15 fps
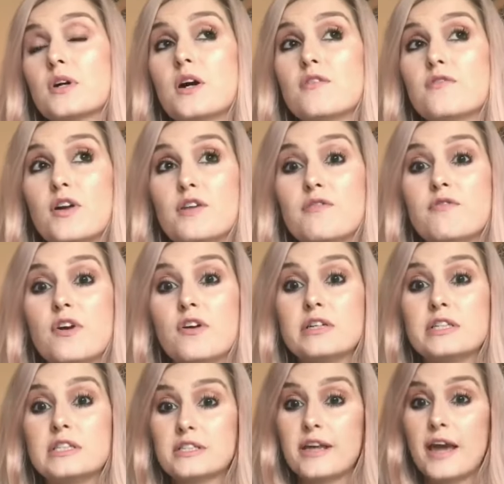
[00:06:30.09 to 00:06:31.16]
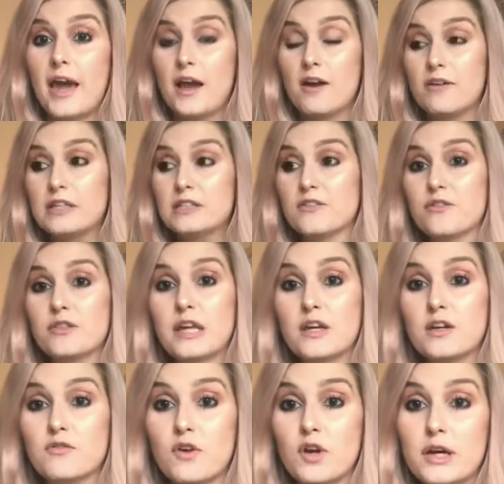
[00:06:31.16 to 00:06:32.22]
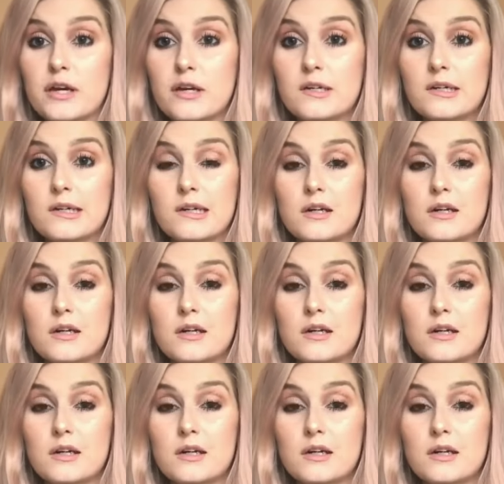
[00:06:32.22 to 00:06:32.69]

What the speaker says: I find it very scary to think of like